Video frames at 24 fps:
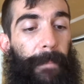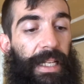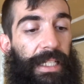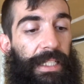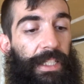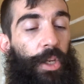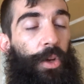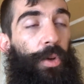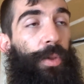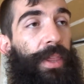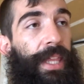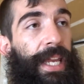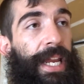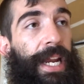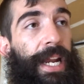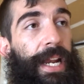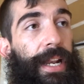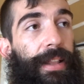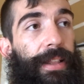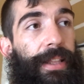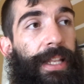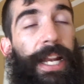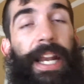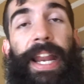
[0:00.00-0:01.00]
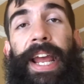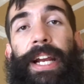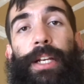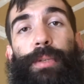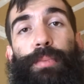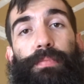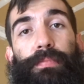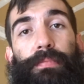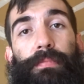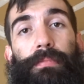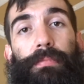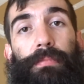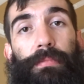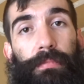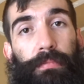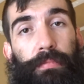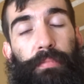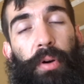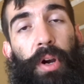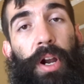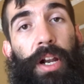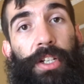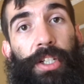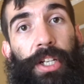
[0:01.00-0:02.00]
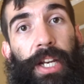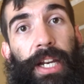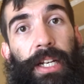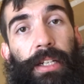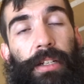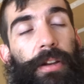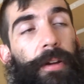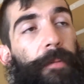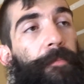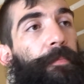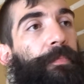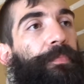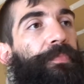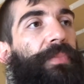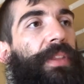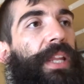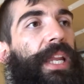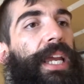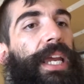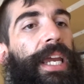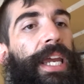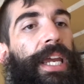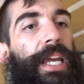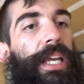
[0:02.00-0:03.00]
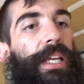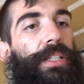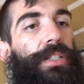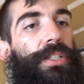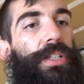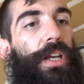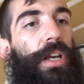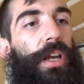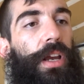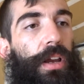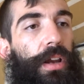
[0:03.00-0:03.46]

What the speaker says: So then the next project is